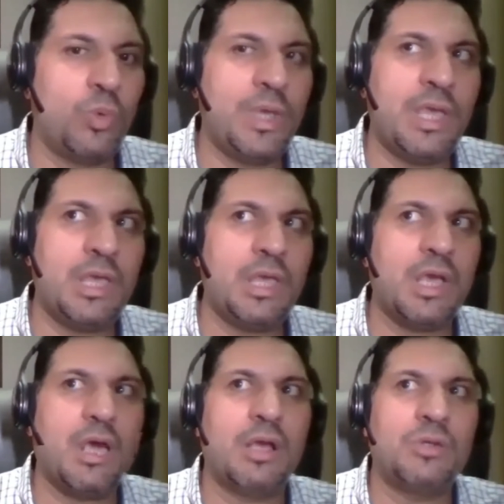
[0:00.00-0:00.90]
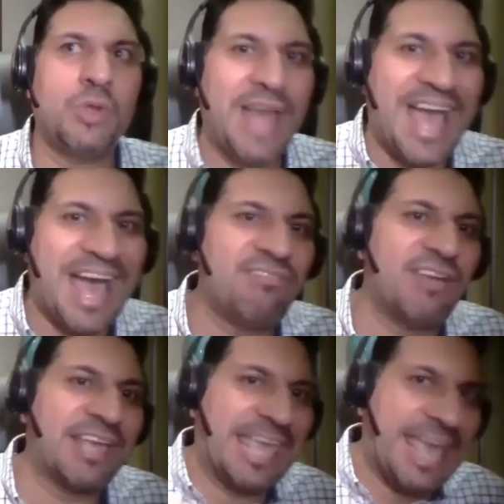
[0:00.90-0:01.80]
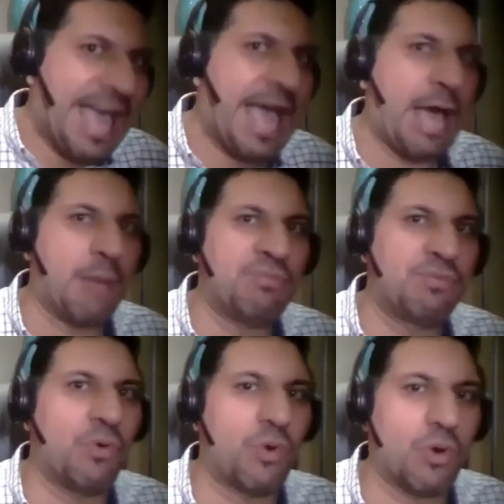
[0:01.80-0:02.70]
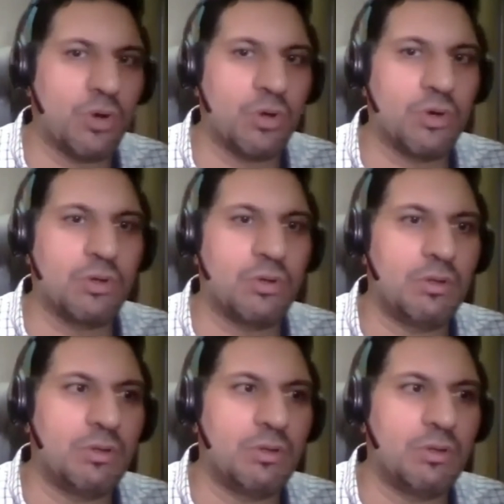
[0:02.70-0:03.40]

we don't have a cap for